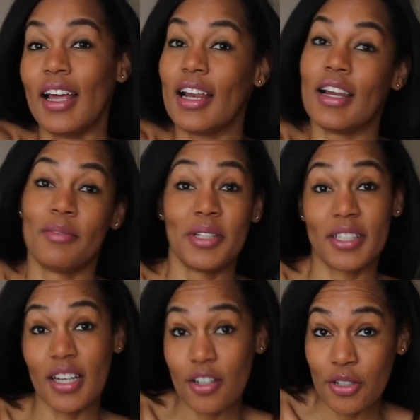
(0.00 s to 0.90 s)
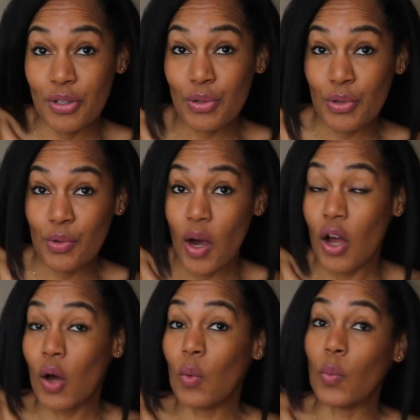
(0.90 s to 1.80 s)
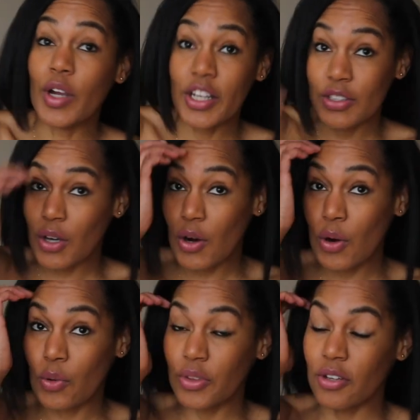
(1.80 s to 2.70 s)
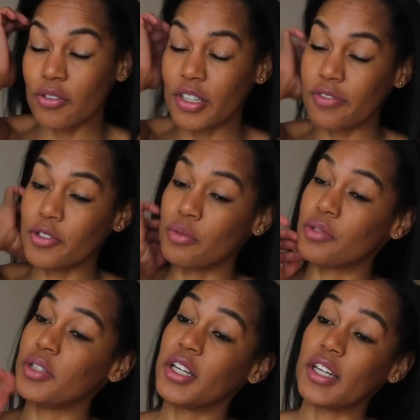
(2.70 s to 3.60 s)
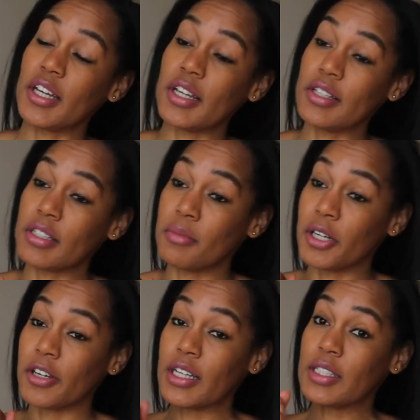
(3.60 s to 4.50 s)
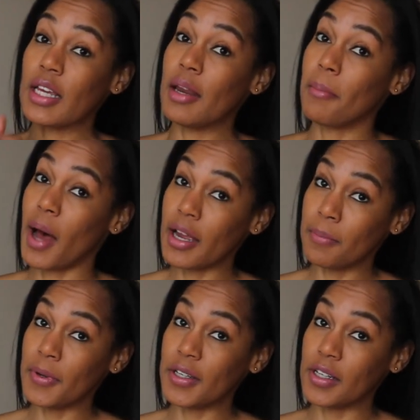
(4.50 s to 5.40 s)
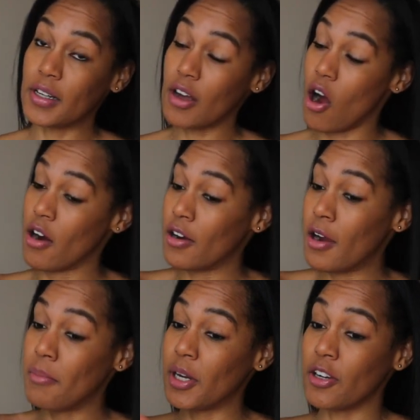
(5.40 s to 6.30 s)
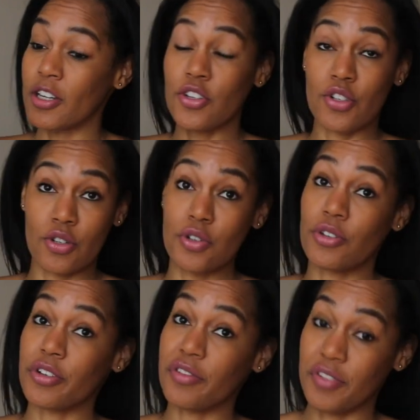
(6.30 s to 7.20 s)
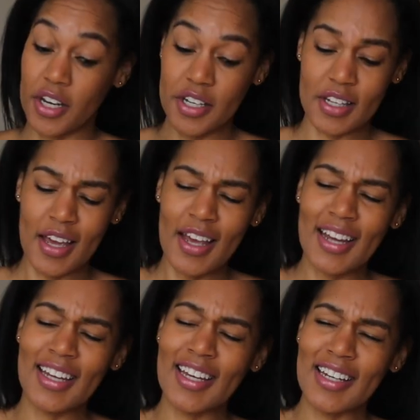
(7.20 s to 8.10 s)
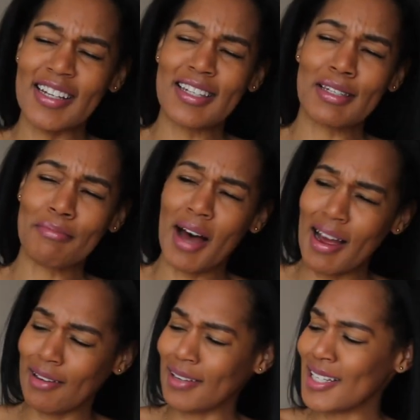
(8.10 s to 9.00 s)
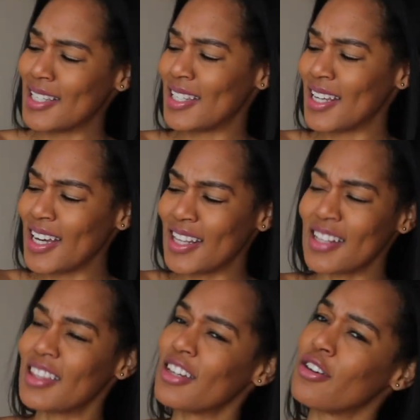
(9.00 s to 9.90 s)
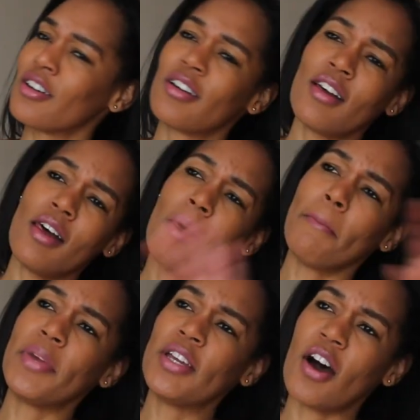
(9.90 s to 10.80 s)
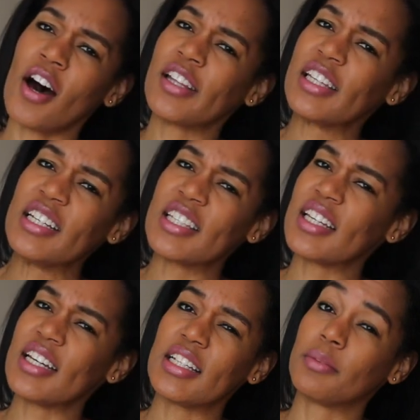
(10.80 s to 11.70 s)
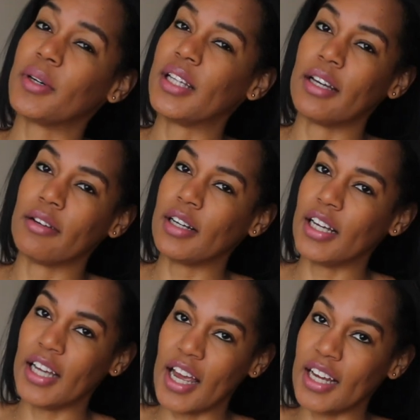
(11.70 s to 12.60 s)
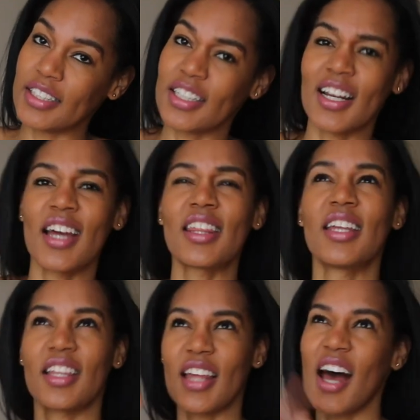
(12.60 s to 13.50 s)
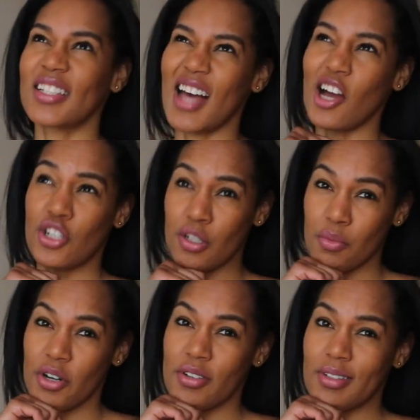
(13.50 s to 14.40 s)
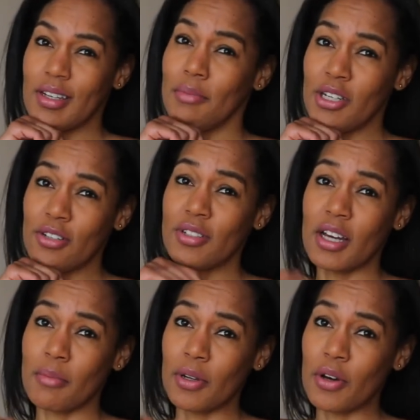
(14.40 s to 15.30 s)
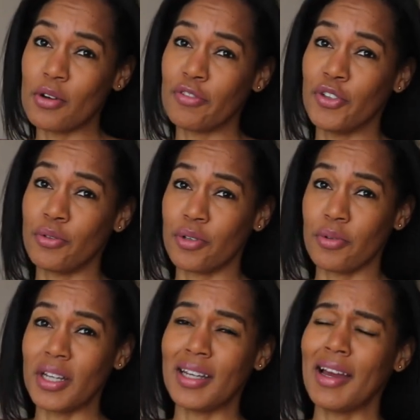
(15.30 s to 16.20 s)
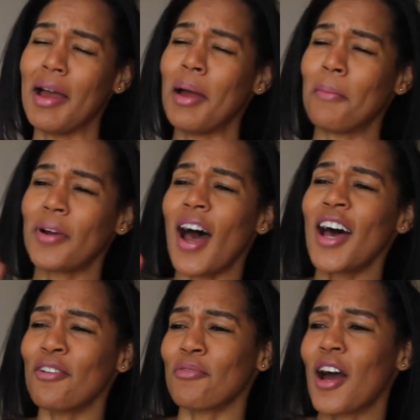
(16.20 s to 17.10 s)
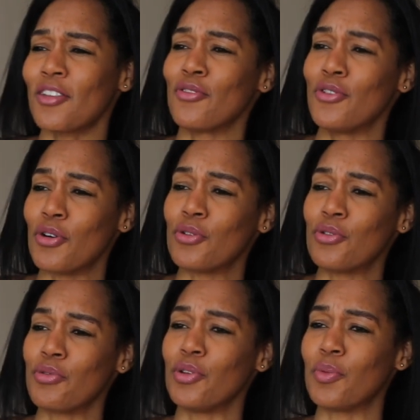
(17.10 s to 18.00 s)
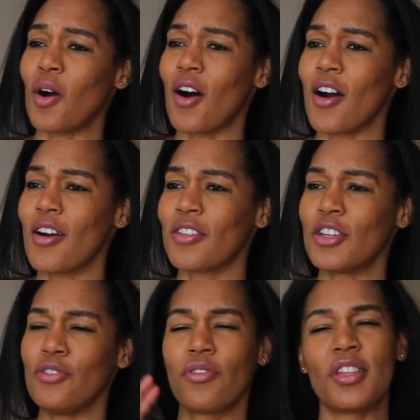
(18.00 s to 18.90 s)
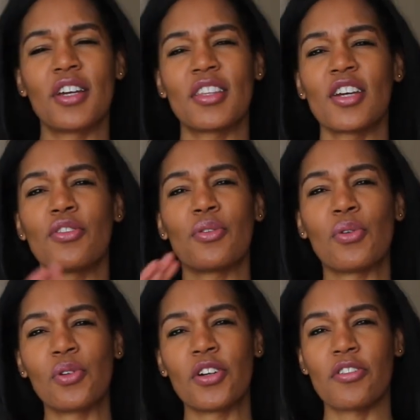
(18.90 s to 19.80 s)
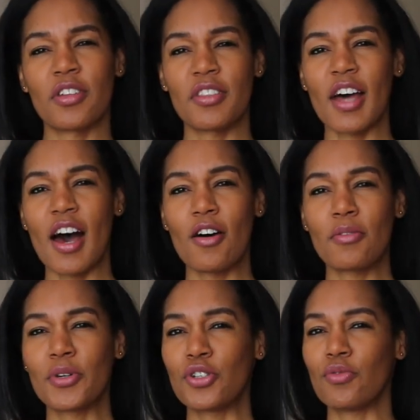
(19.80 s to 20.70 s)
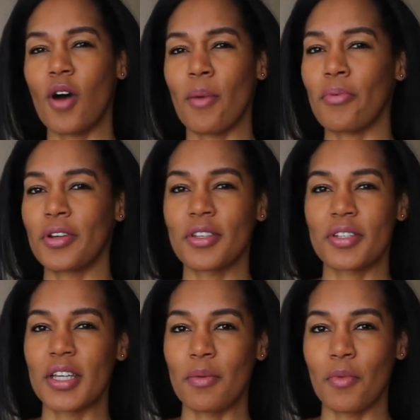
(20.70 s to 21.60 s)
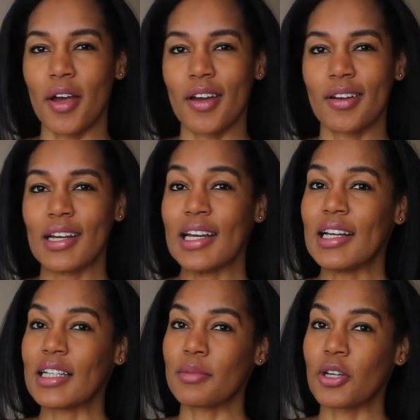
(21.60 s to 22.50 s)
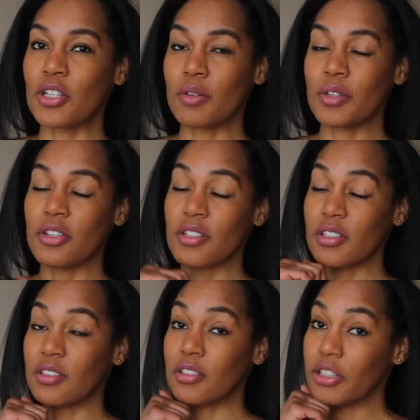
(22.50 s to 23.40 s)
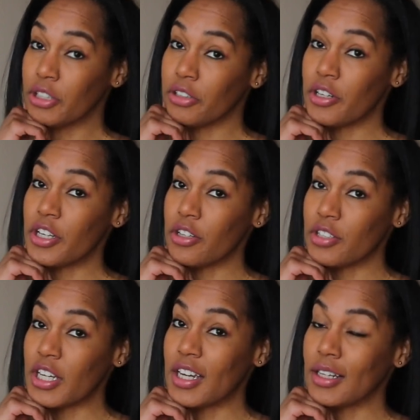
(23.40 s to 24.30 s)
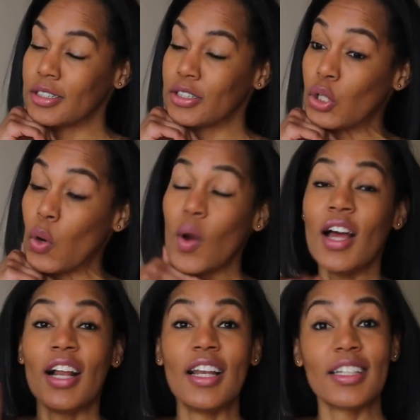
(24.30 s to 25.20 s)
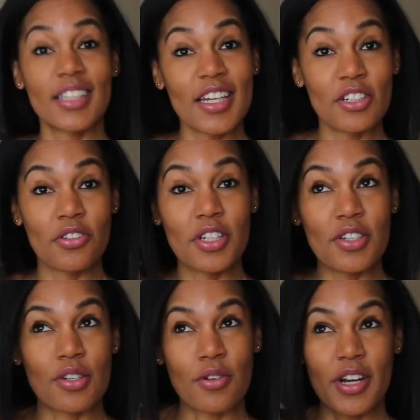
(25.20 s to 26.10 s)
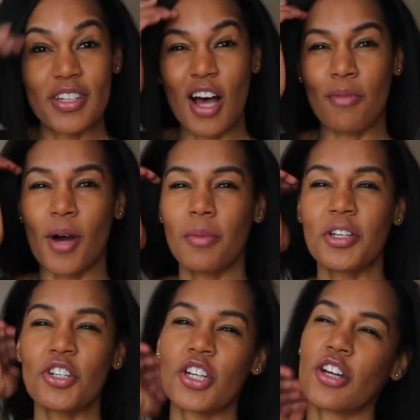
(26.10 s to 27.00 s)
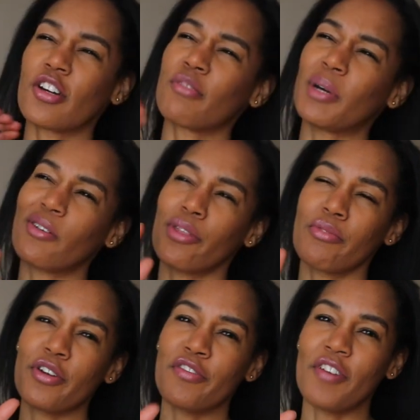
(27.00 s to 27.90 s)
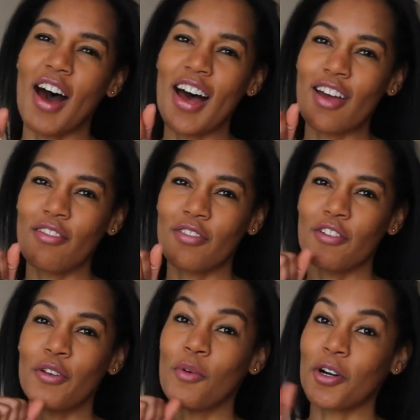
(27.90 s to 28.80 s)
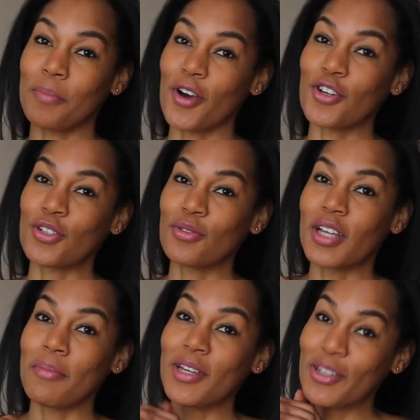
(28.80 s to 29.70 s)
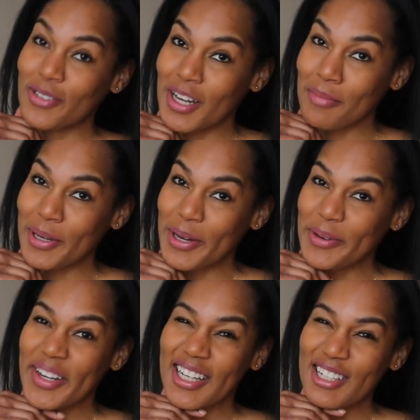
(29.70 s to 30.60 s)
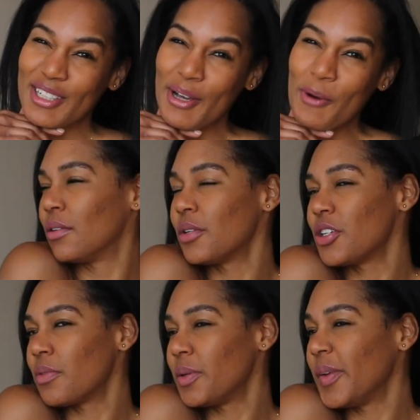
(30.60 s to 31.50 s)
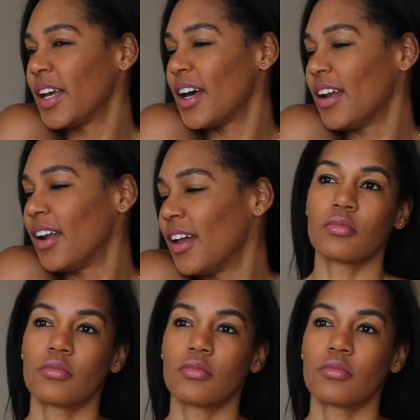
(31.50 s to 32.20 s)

Let me tell you, we don't. The only difference between Canadians and Americans, in my opinion, are Americans show you their face. Canadians smile and say that they're beyond these things, but they really ain't. And I think that's actually worse. Let me know down below if you agree. But I'd rather know who you are than you think that you're holier than thou, but you operate the same way, especially when there's a little liquor in your tank. So let's get into these stories. I'll probably share about 3 or 5. If you want a part 2, let me know down below and let's go. Where should we begin?